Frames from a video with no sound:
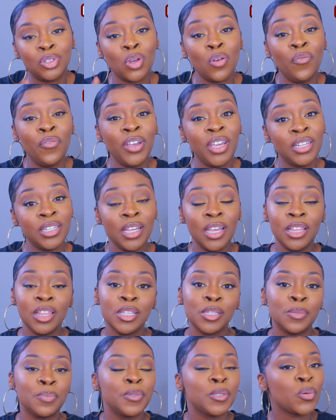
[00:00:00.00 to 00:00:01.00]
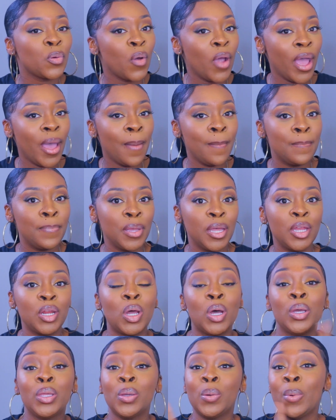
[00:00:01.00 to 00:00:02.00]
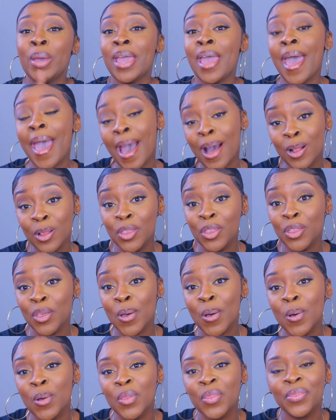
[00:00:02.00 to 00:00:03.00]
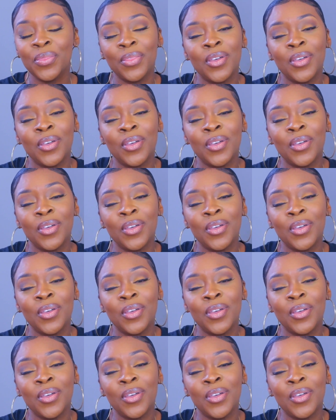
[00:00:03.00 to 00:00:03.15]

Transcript: Don't forget to hit the subscribe button on your way out though.